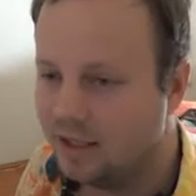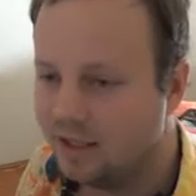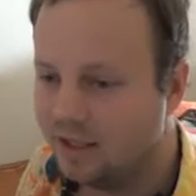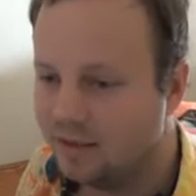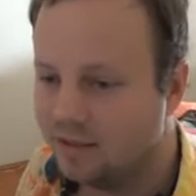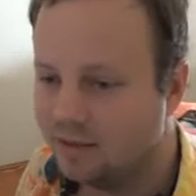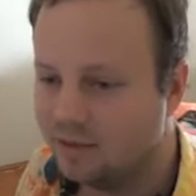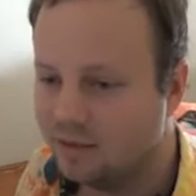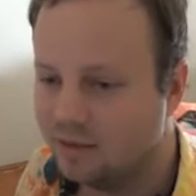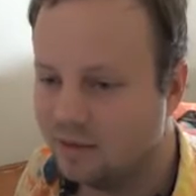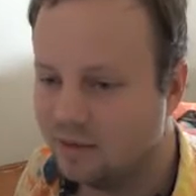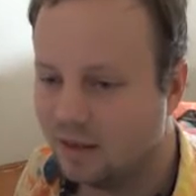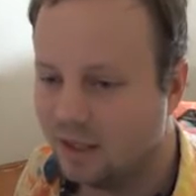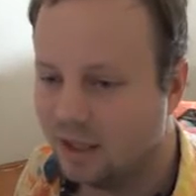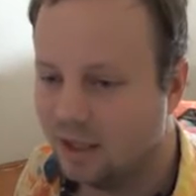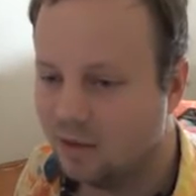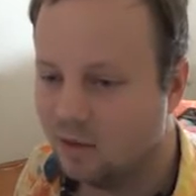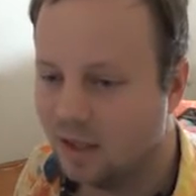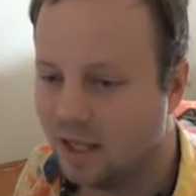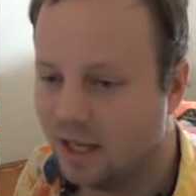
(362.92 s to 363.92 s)
I need to
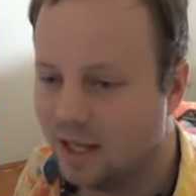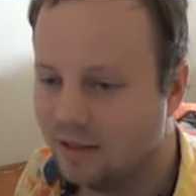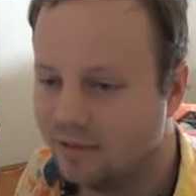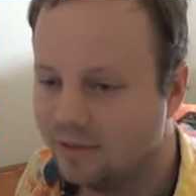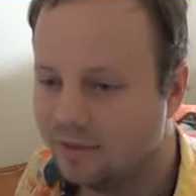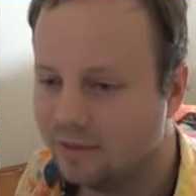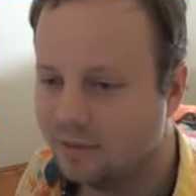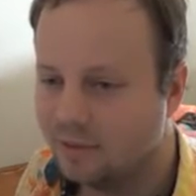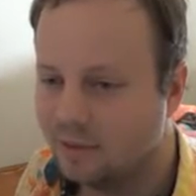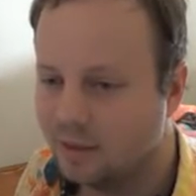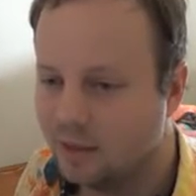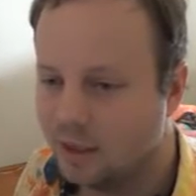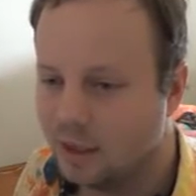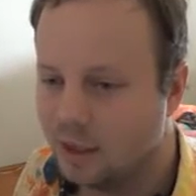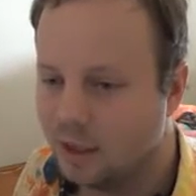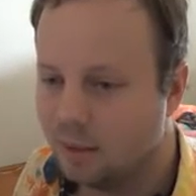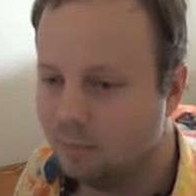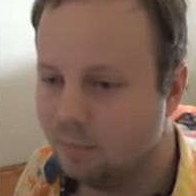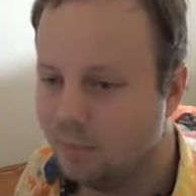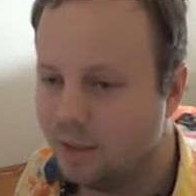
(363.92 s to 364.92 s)
heal us.
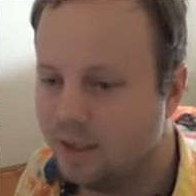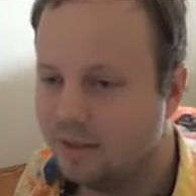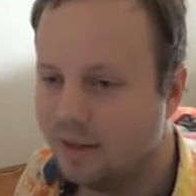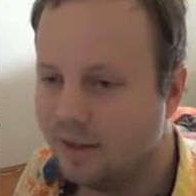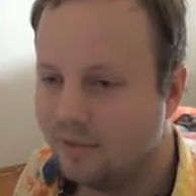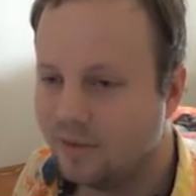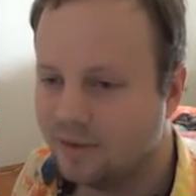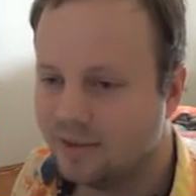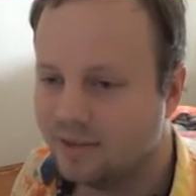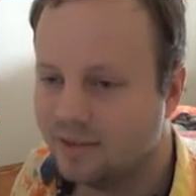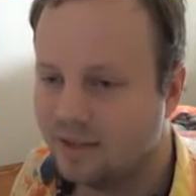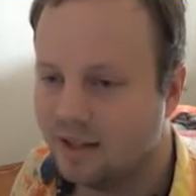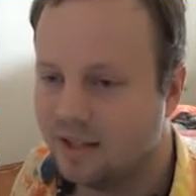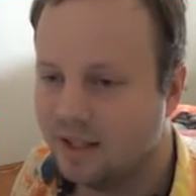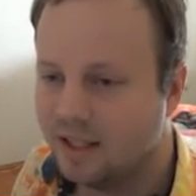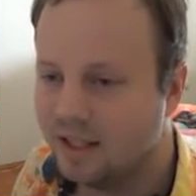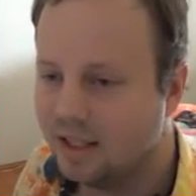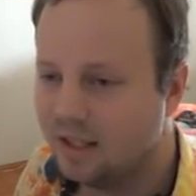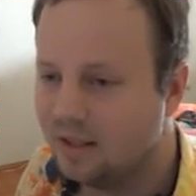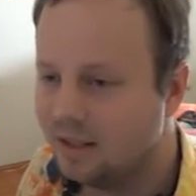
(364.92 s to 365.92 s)
Mi devas
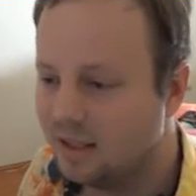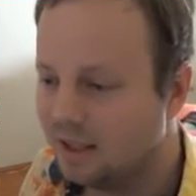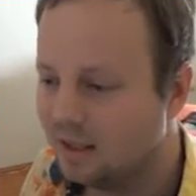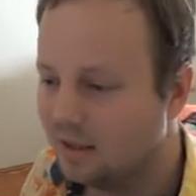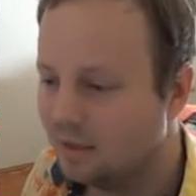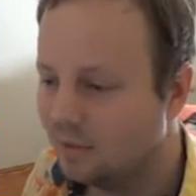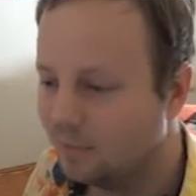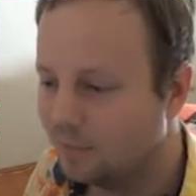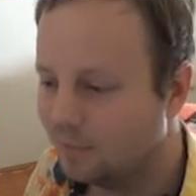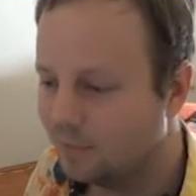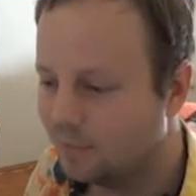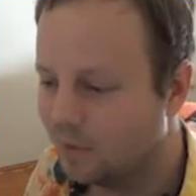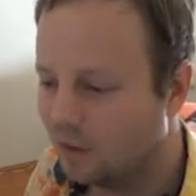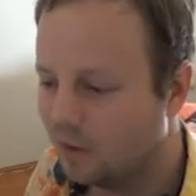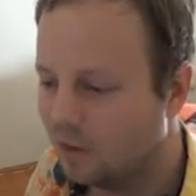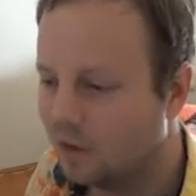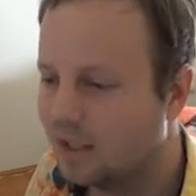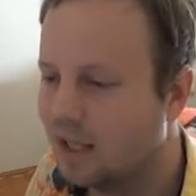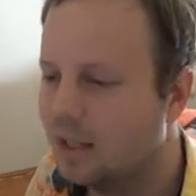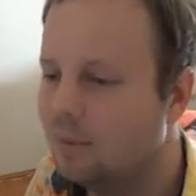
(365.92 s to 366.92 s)
sanigi nin.
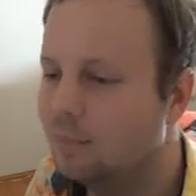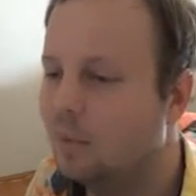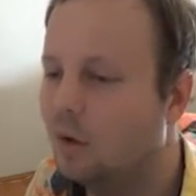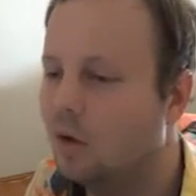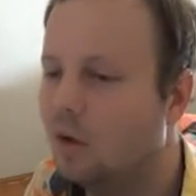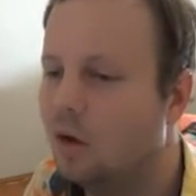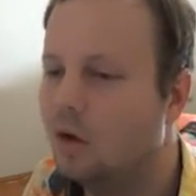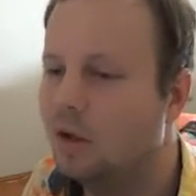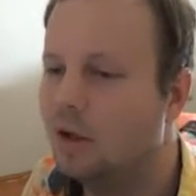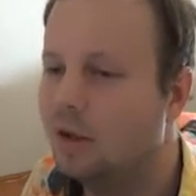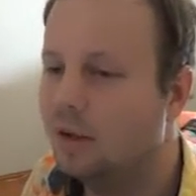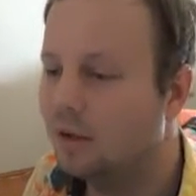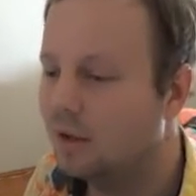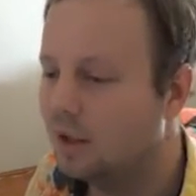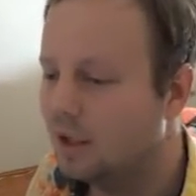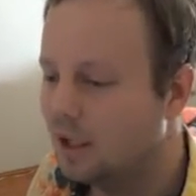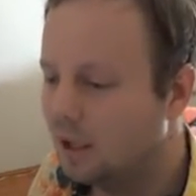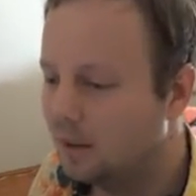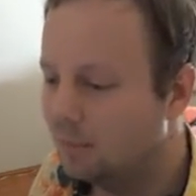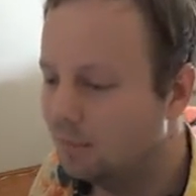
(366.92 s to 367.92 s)
Oh, come on.
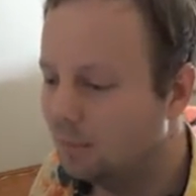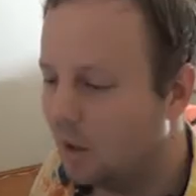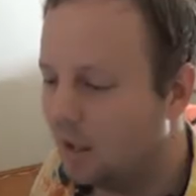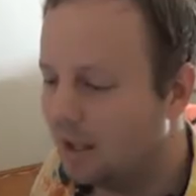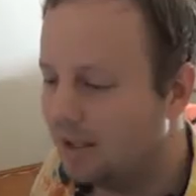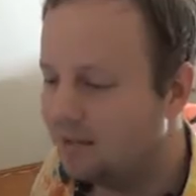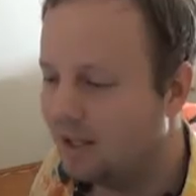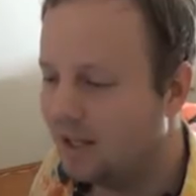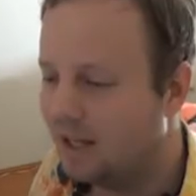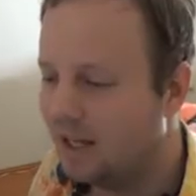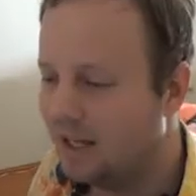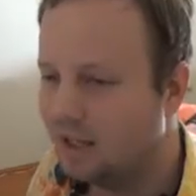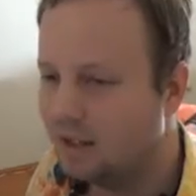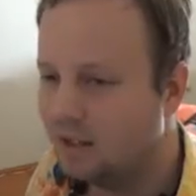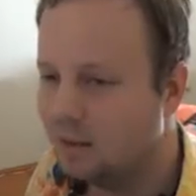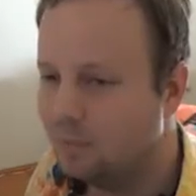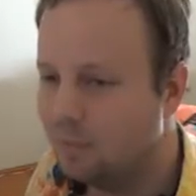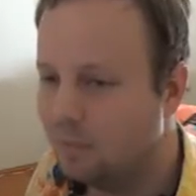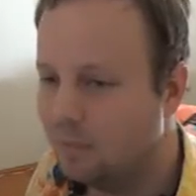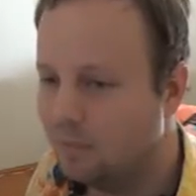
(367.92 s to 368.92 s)
My
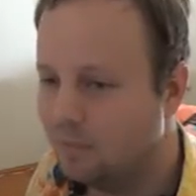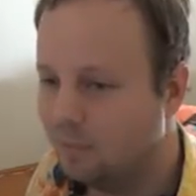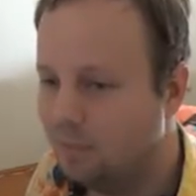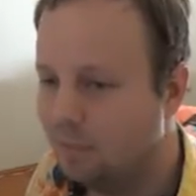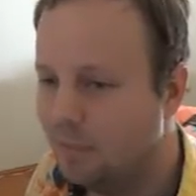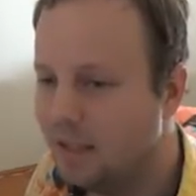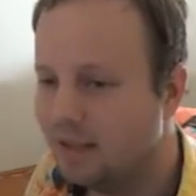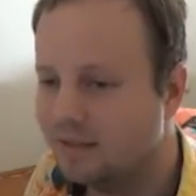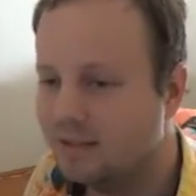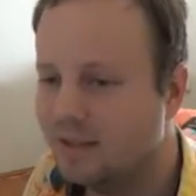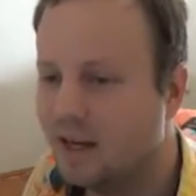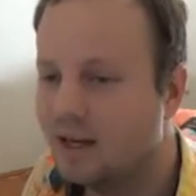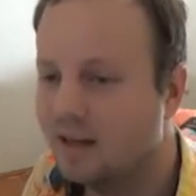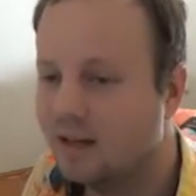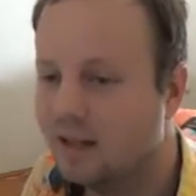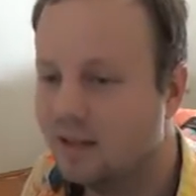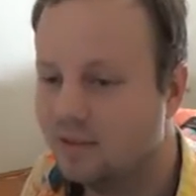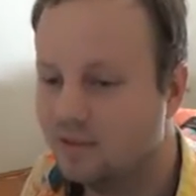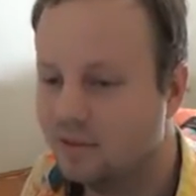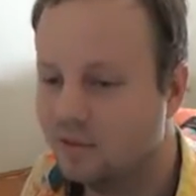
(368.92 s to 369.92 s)
tank, mia
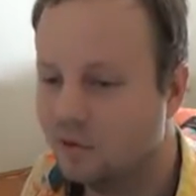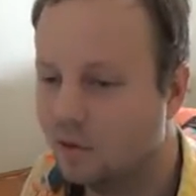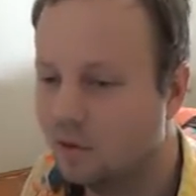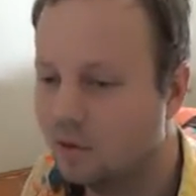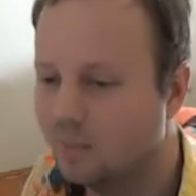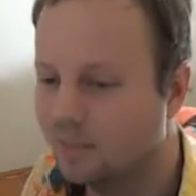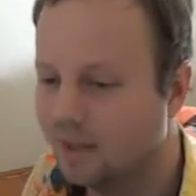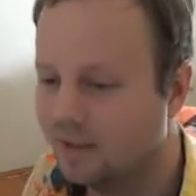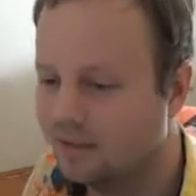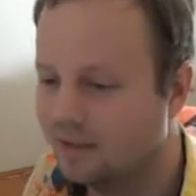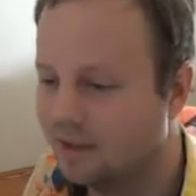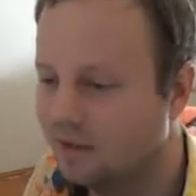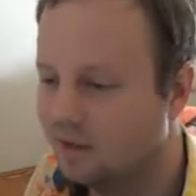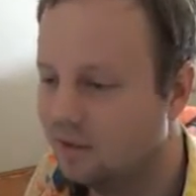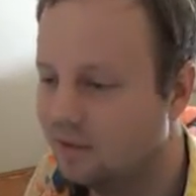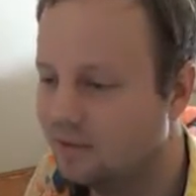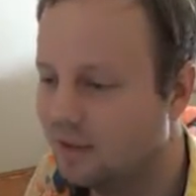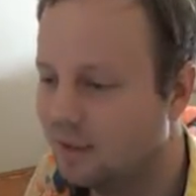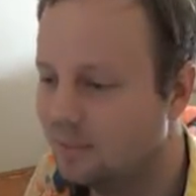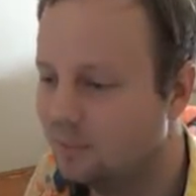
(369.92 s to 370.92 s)
tankisto, that's how
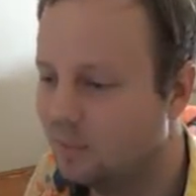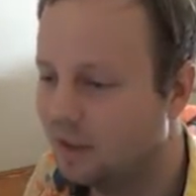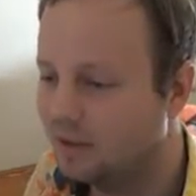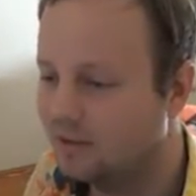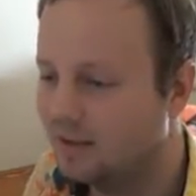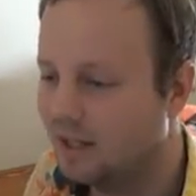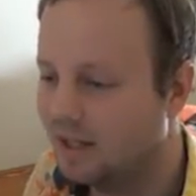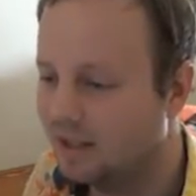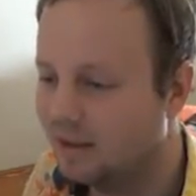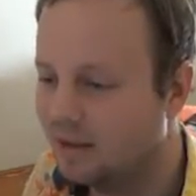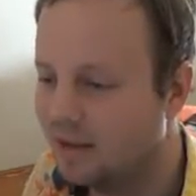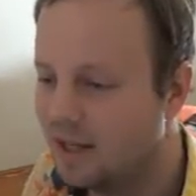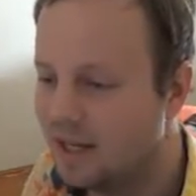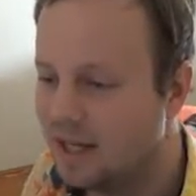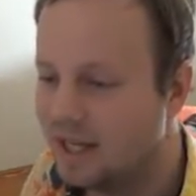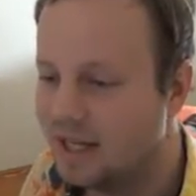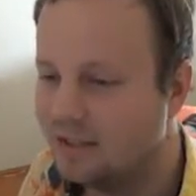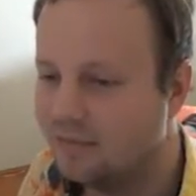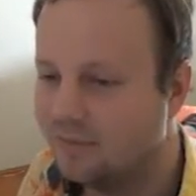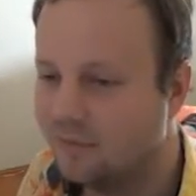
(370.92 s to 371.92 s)
you'd say my tank,
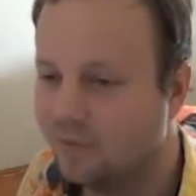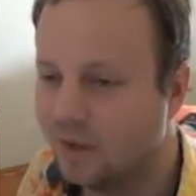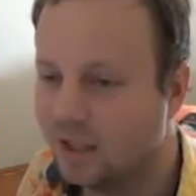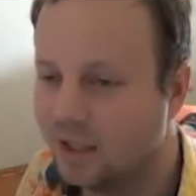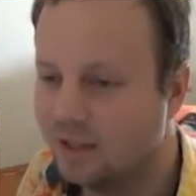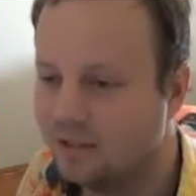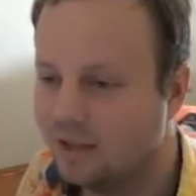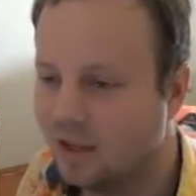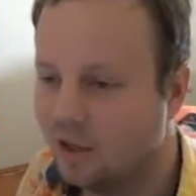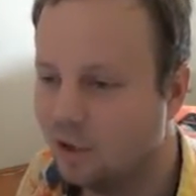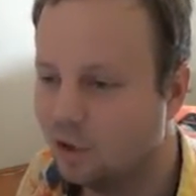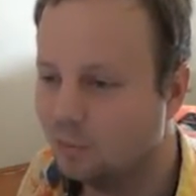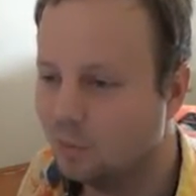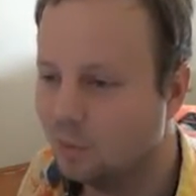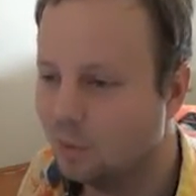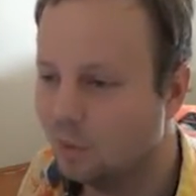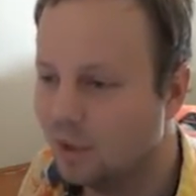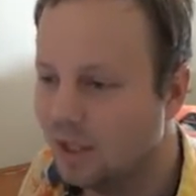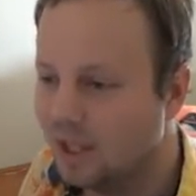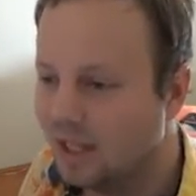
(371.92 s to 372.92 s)
is friggin'
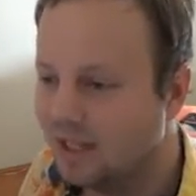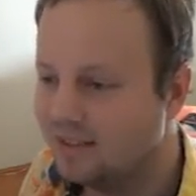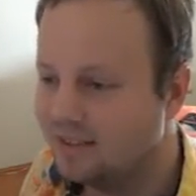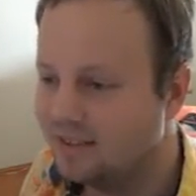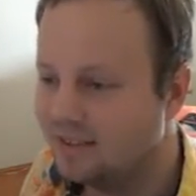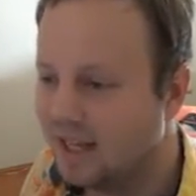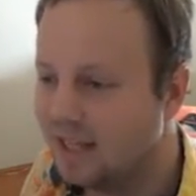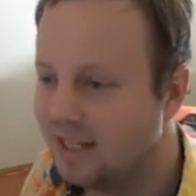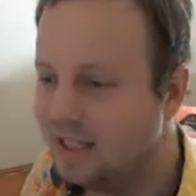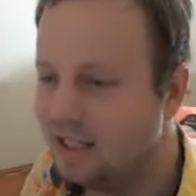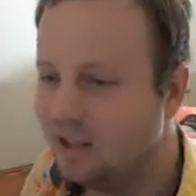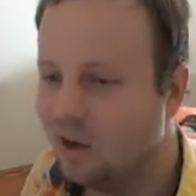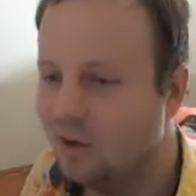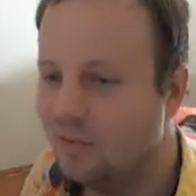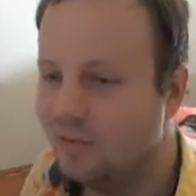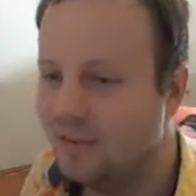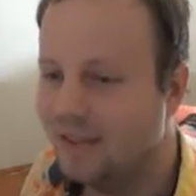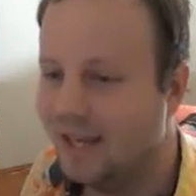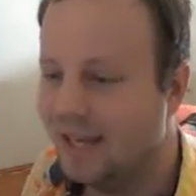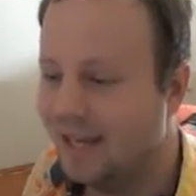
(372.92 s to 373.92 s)
terrible. He's standing
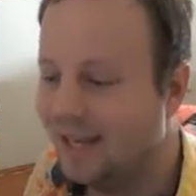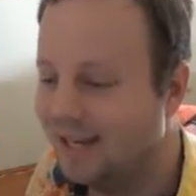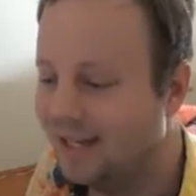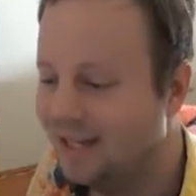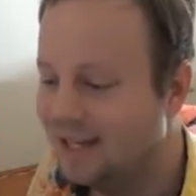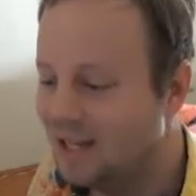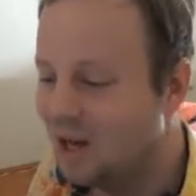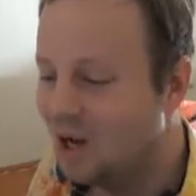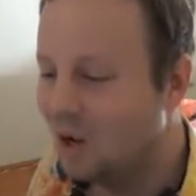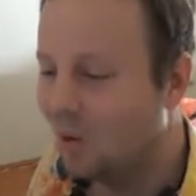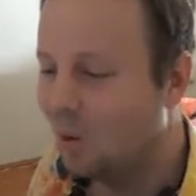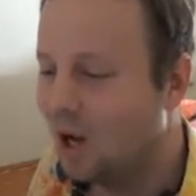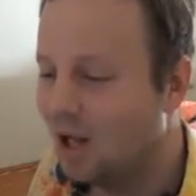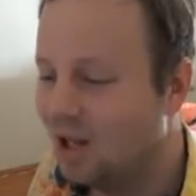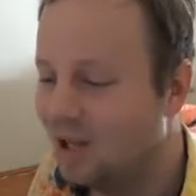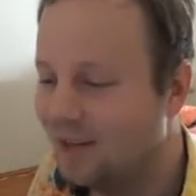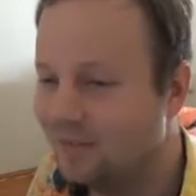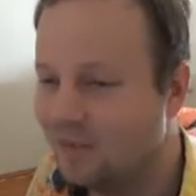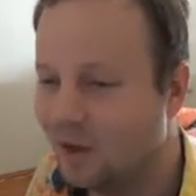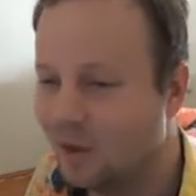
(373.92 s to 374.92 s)
over there
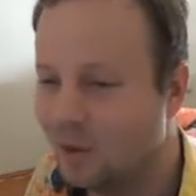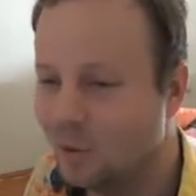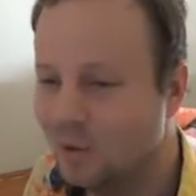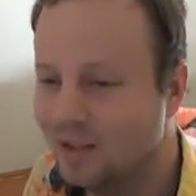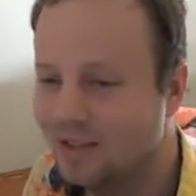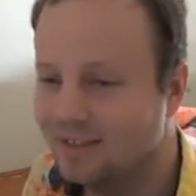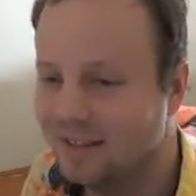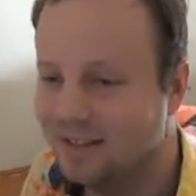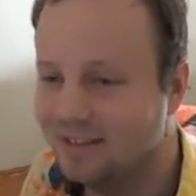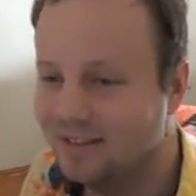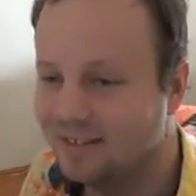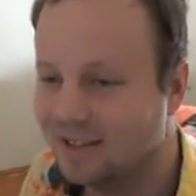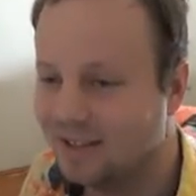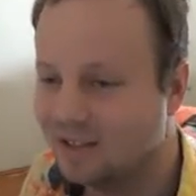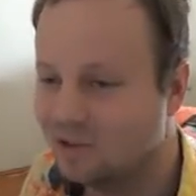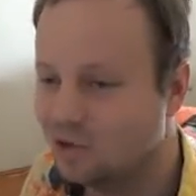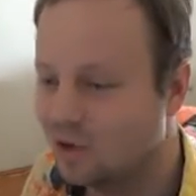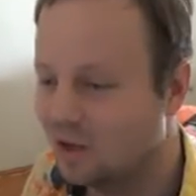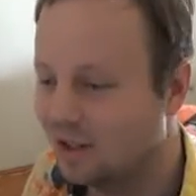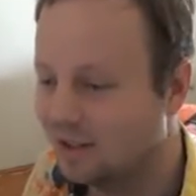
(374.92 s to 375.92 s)
while I've got all these
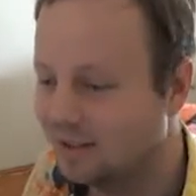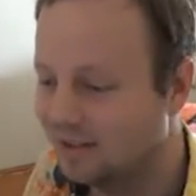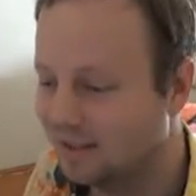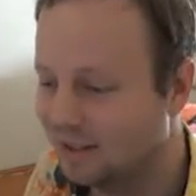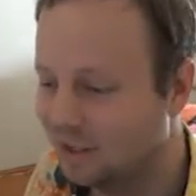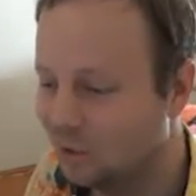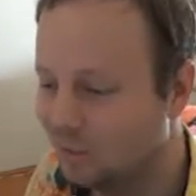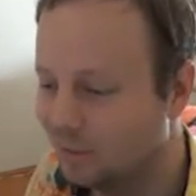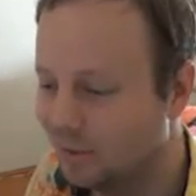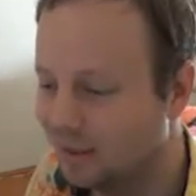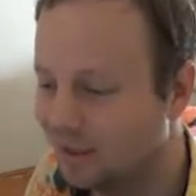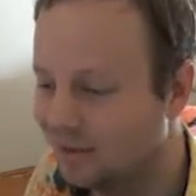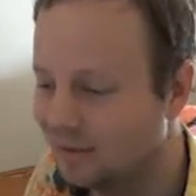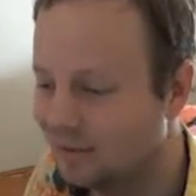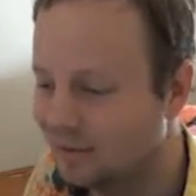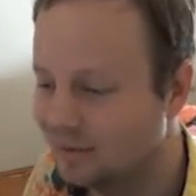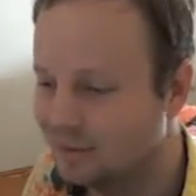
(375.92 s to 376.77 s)
insects trying to kill me.